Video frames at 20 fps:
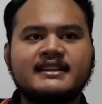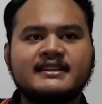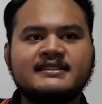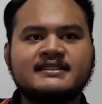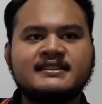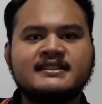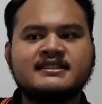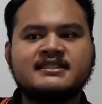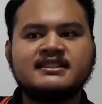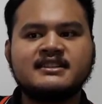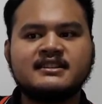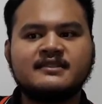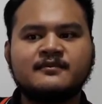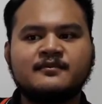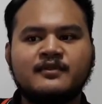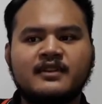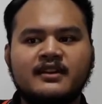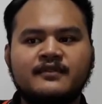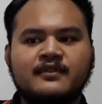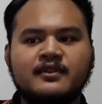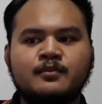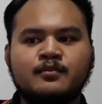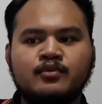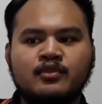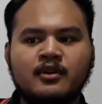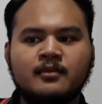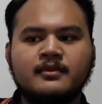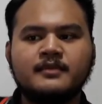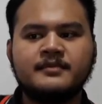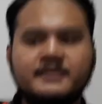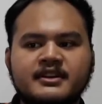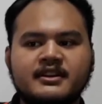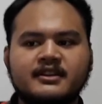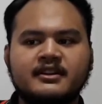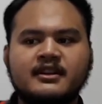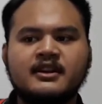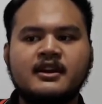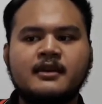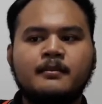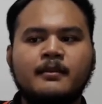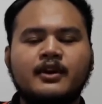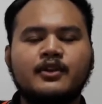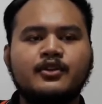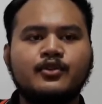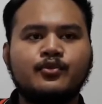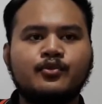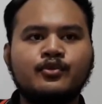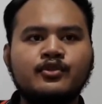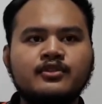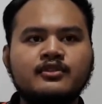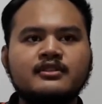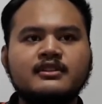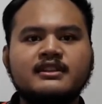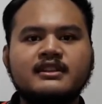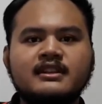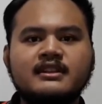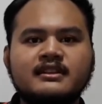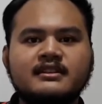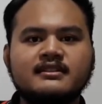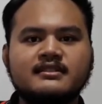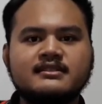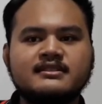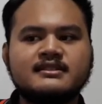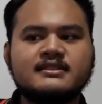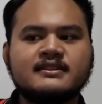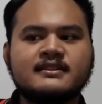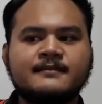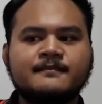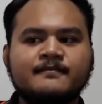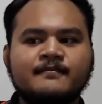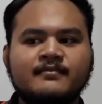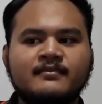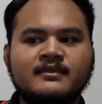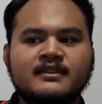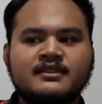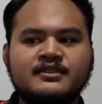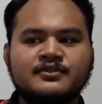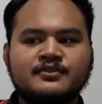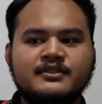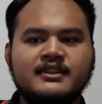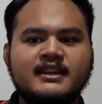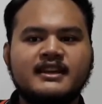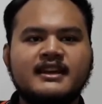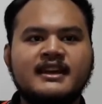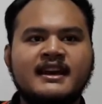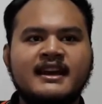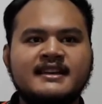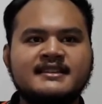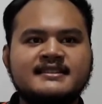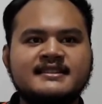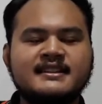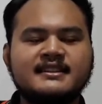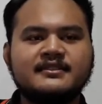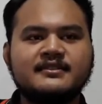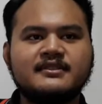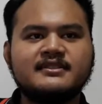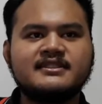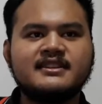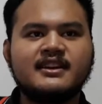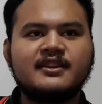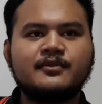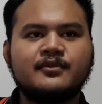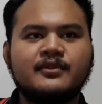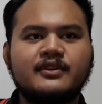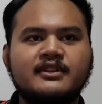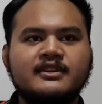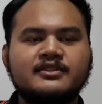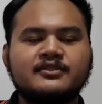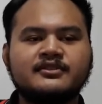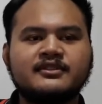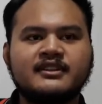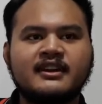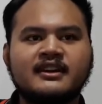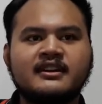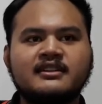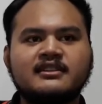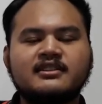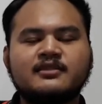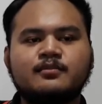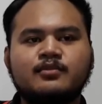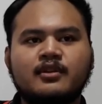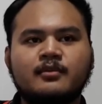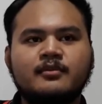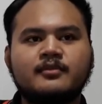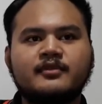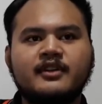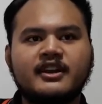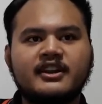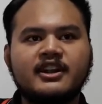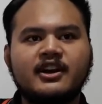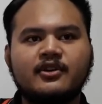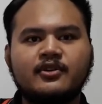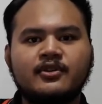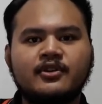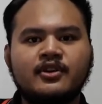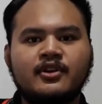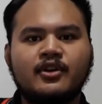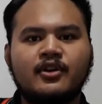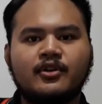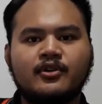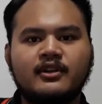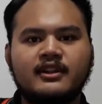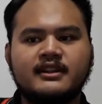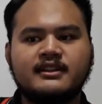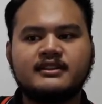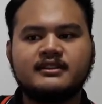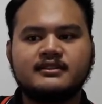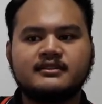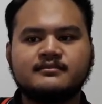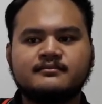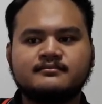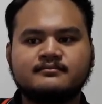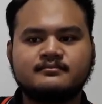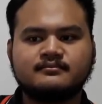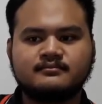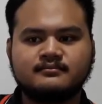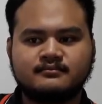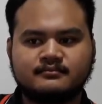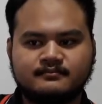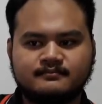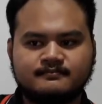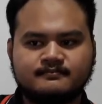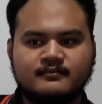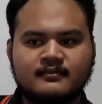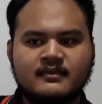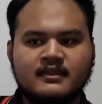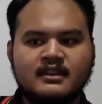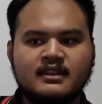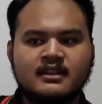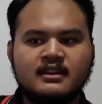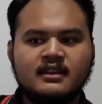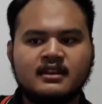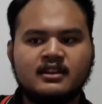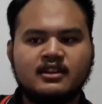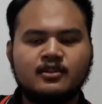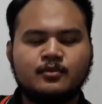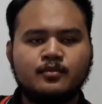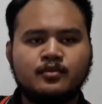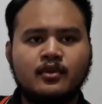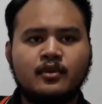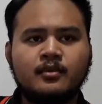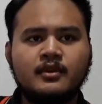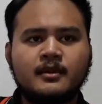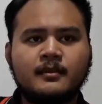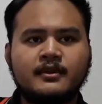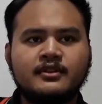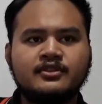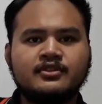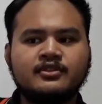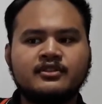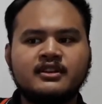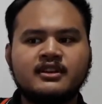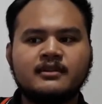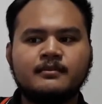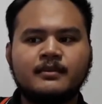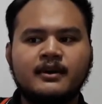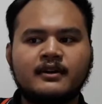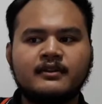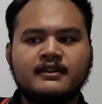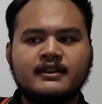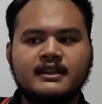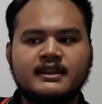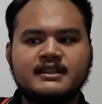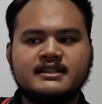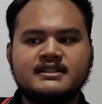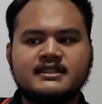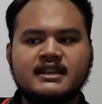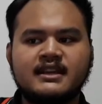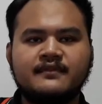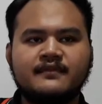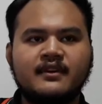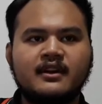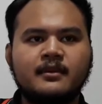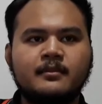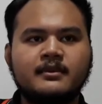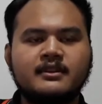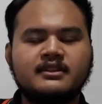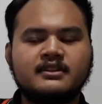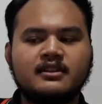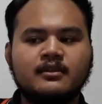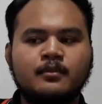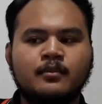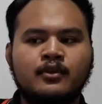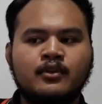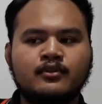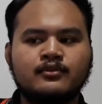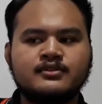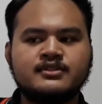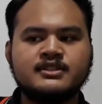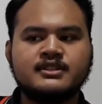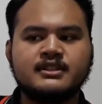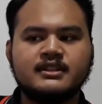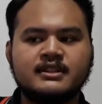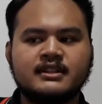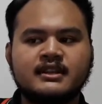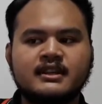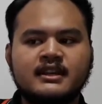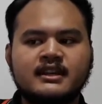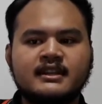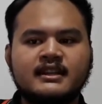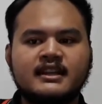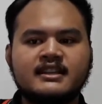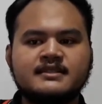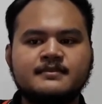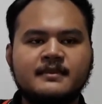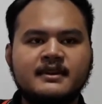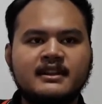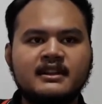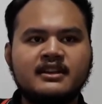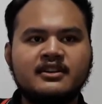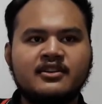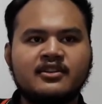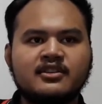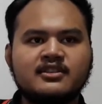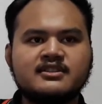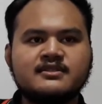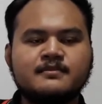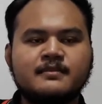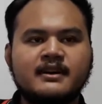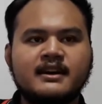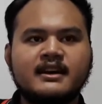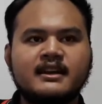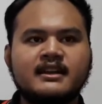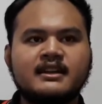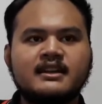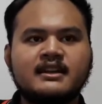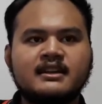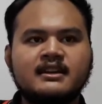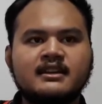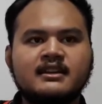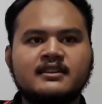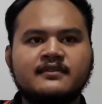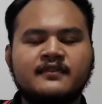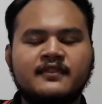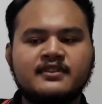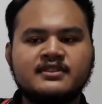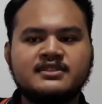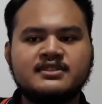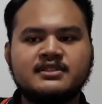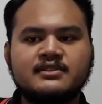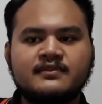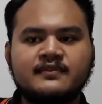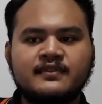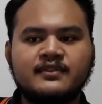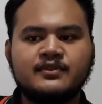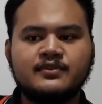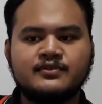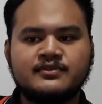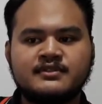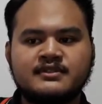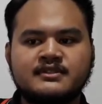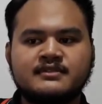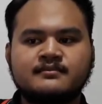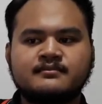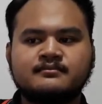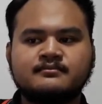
extinction level problem here, but the world leaders today has yet to decide whether to tackle the problem right now or later. The problem I'm talking about is environmental pollution that is mainly caused by fossil fuels.